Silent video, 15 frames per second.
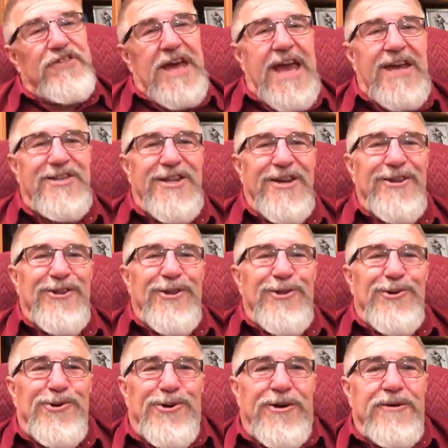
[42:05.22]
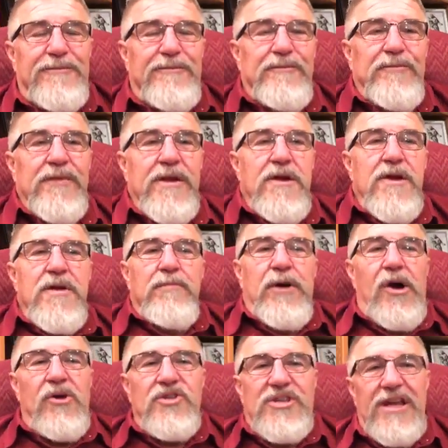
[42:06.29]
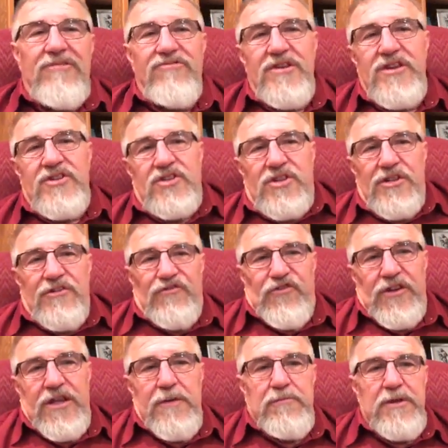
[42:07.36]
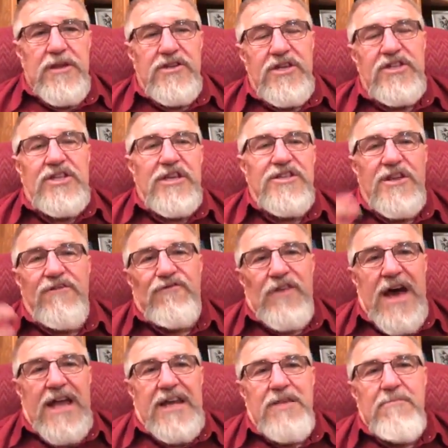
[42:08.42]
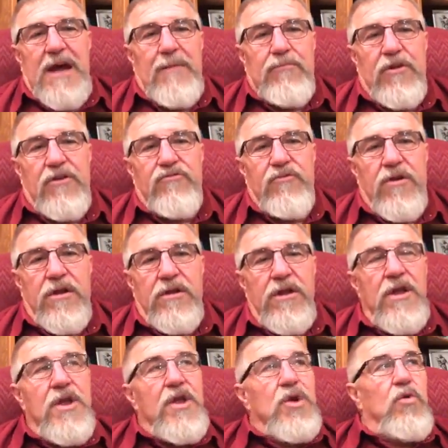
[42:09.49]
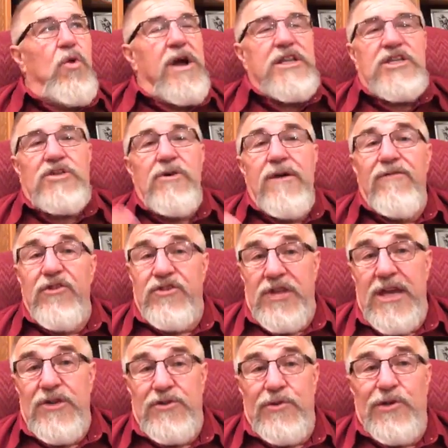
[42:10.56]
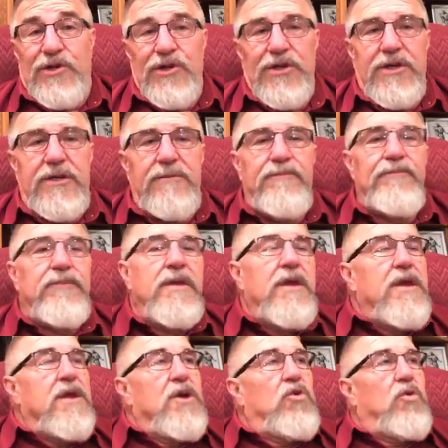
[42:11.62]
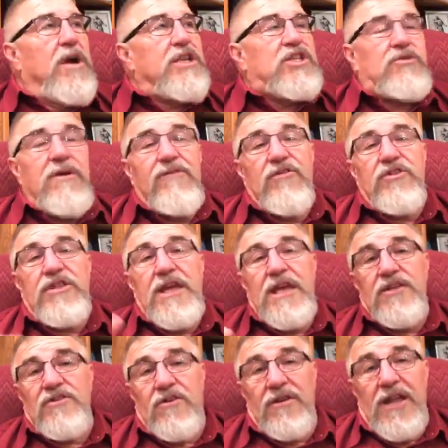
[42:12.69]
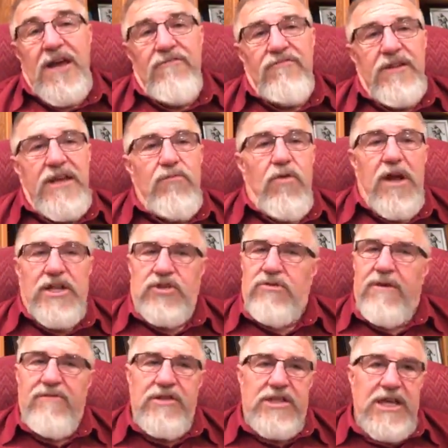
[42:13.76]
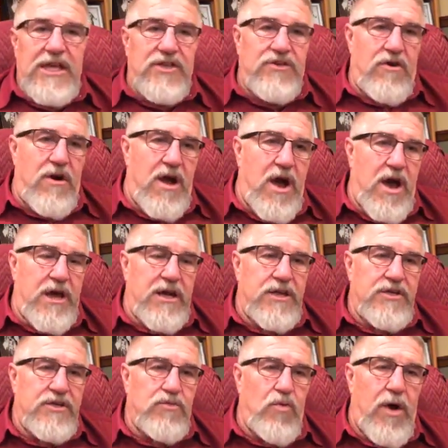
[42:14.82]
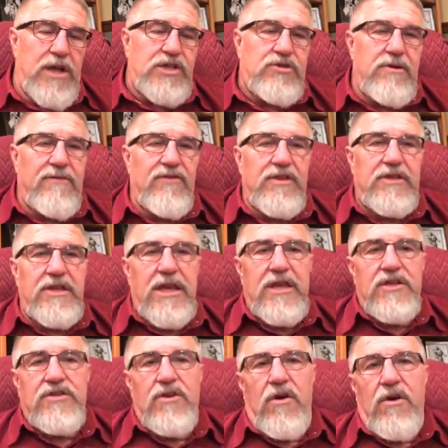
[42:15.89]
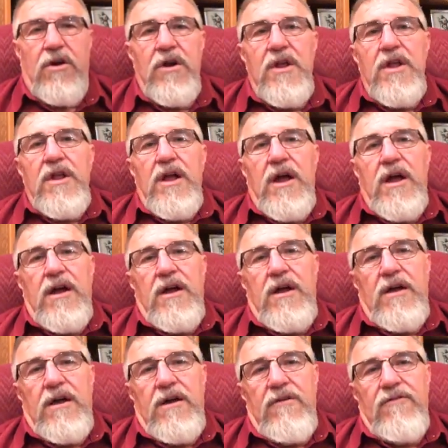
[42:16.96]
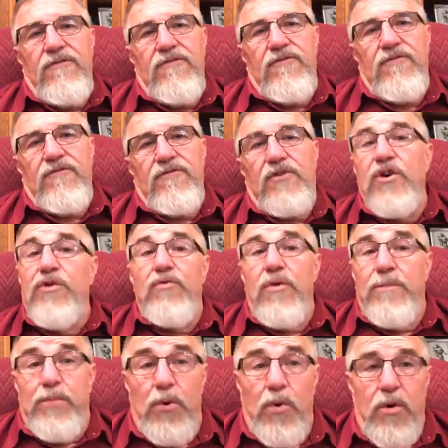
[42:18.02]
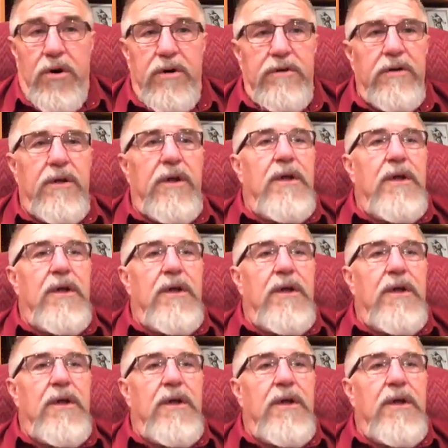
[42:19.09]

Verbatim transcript: thanks unto the Lord. Paul said this to the Philippians. He says, And finally, my brethren, whatsoever things are good, whatsoever things are lovely, whatsoever things are honest, whatsoever things are uh, uh of good report,